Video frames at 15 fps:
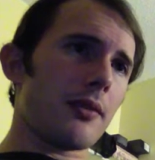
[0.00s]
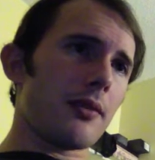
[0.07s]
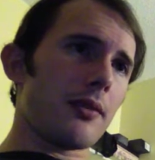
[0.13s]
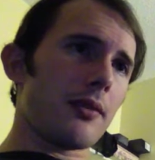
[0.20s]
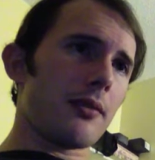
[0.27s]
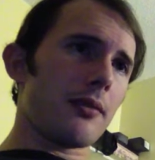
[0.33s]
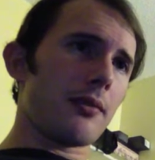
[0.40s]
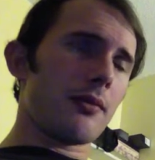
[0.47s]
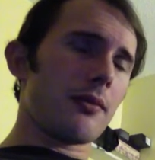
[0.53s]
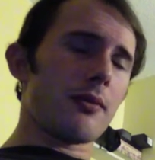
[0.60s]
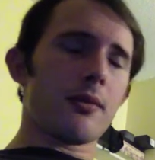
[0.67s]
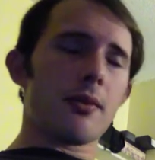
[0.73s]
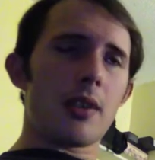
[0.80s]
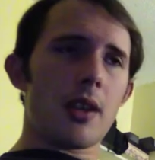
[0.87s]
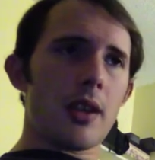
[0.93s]

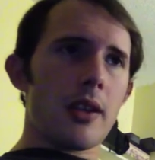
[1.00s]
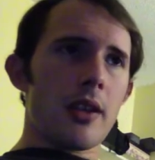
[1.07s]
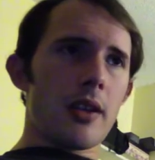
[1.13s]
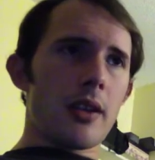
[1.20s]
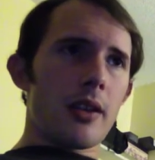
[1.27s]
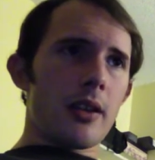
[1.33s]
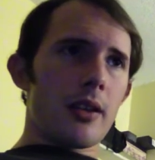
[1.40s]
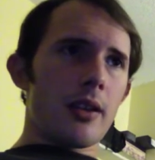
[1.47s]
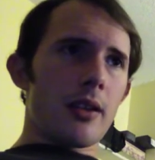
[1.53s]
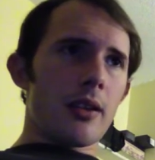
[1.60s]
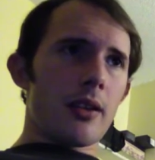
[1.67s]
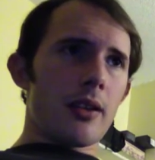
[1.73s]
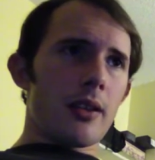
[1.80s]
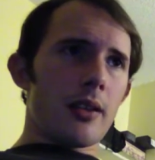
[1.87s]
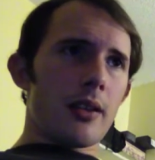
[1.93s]

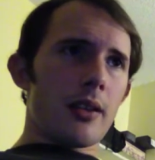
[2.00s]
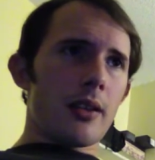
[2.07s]
Nothing is said.